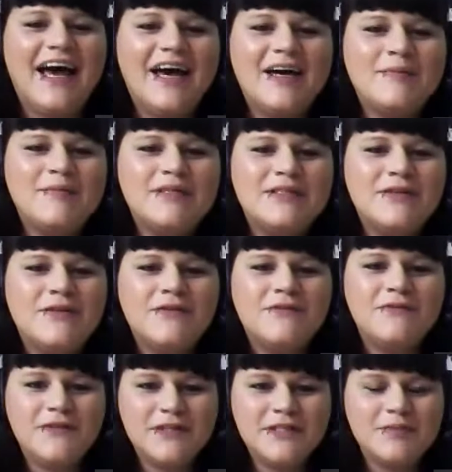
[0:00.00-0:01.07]
So
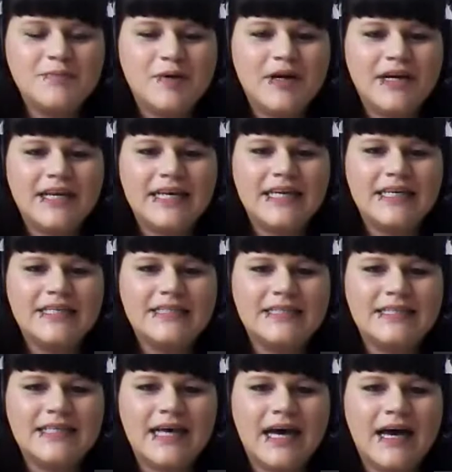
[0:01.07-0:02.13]
the first part is,